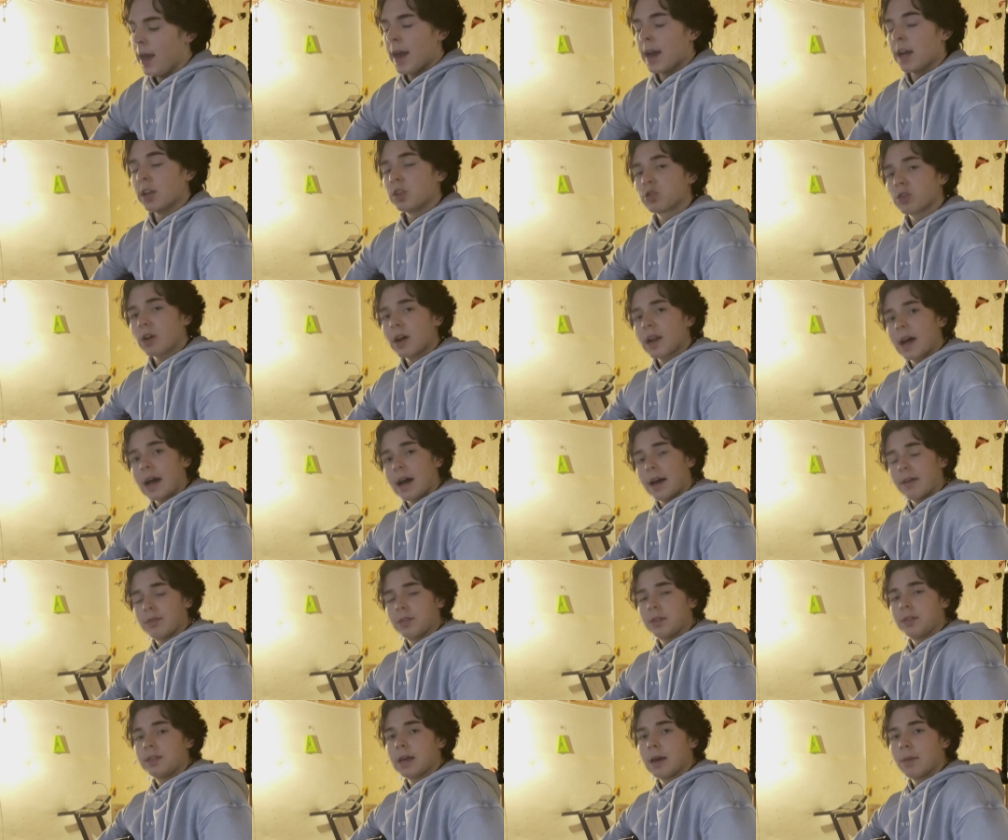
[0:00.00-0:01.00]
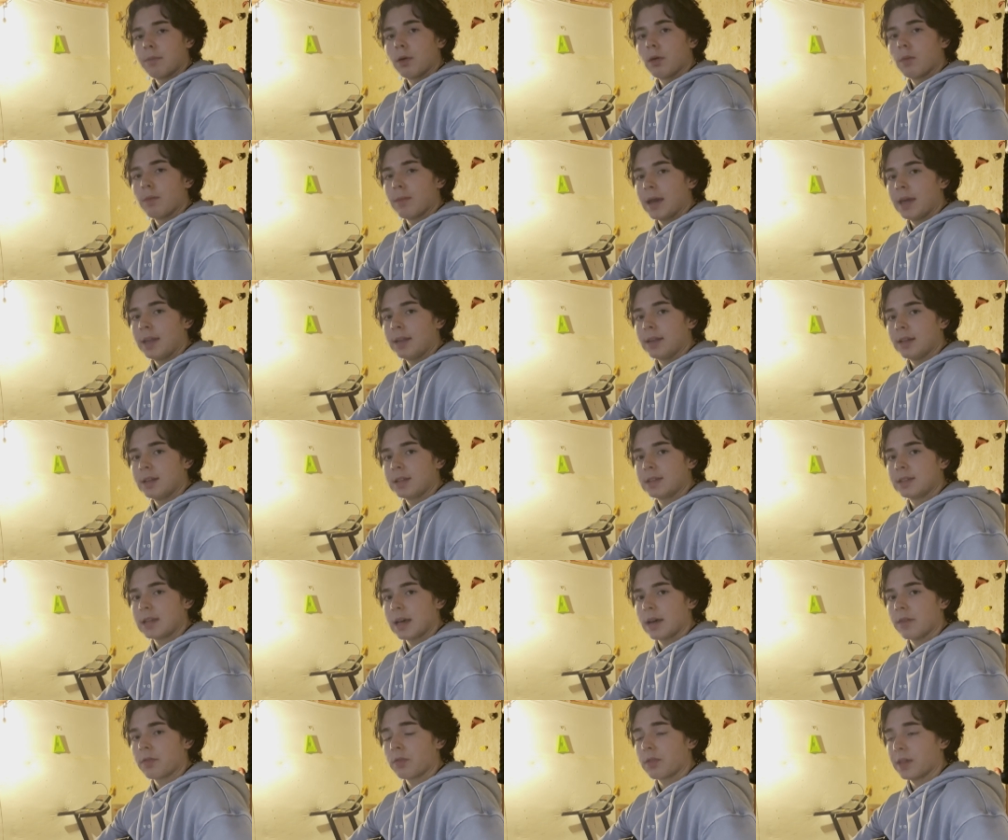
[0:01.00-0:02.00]
And try to have the tempo mainly
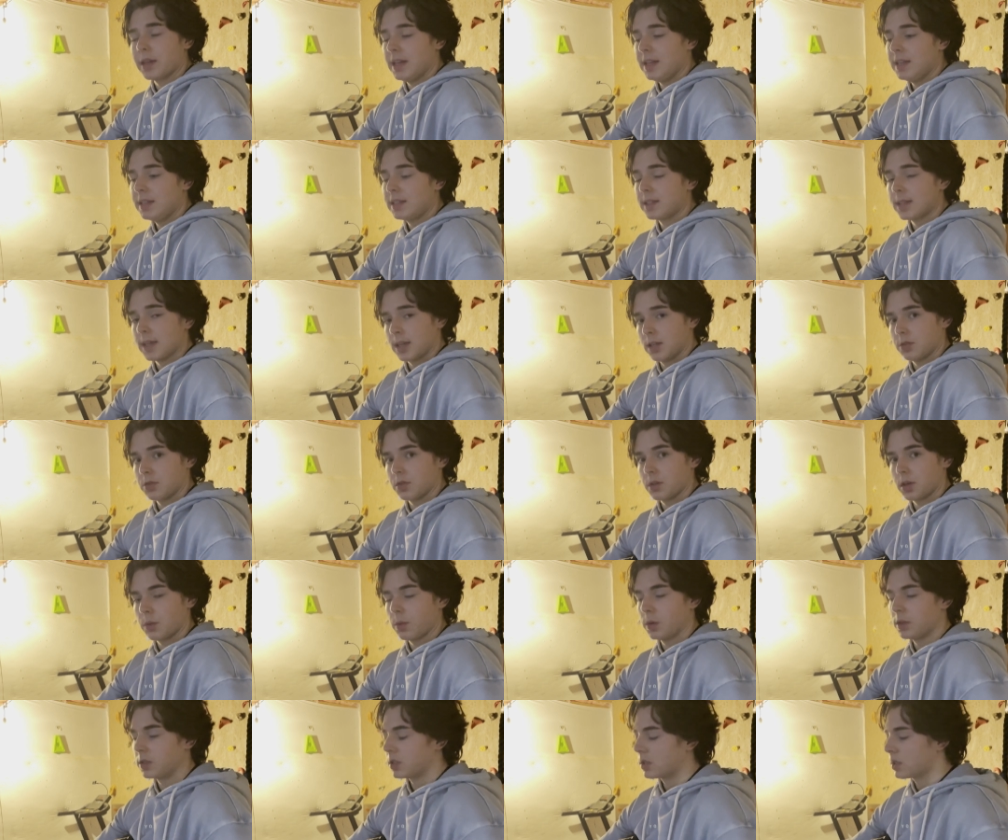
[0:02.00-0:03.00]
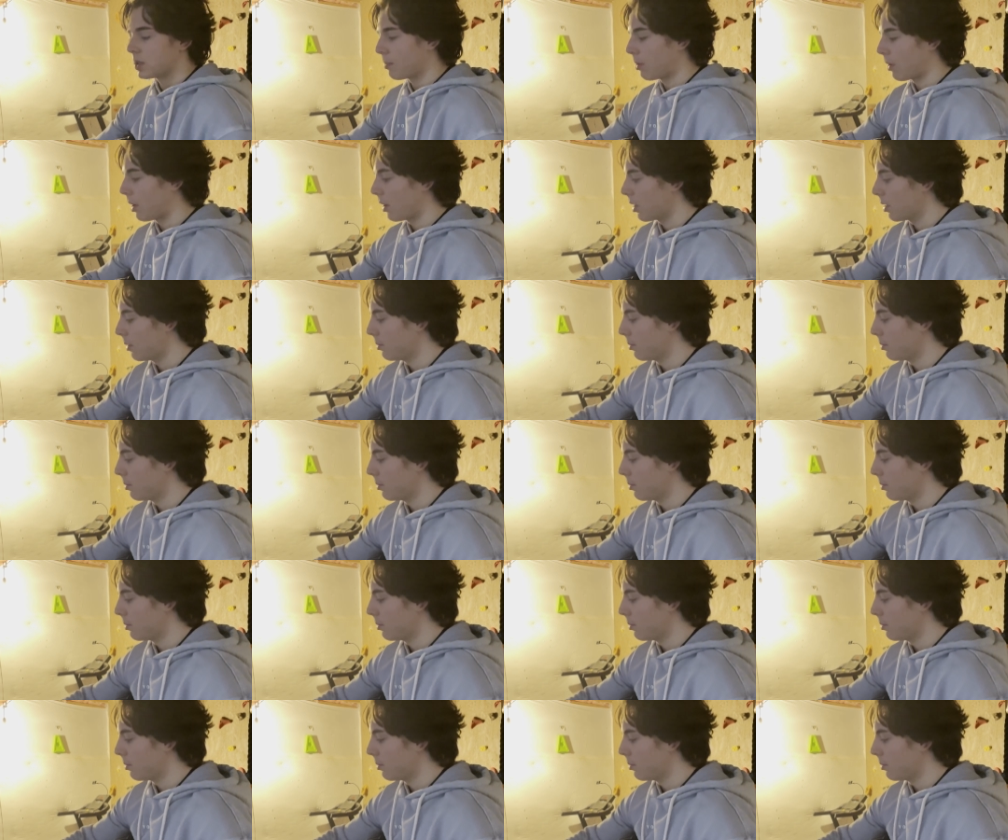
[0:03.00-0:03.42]
set for the eccentric, which is the part of the